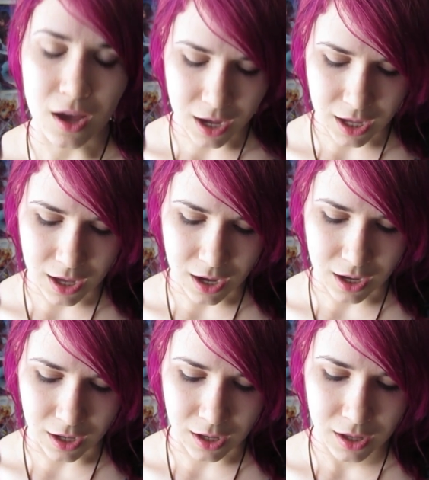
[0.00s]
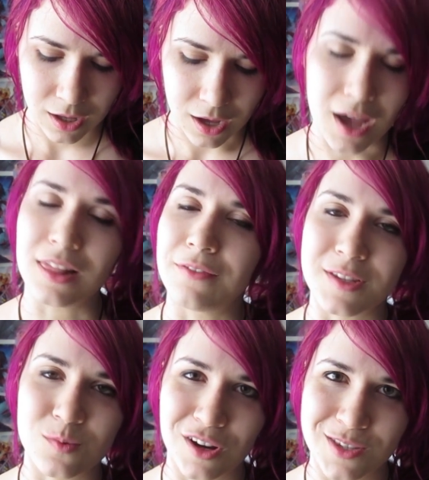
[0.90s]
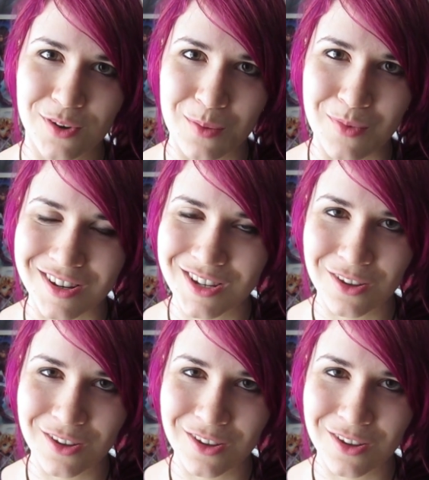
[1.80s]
I, uh, I love his works very much.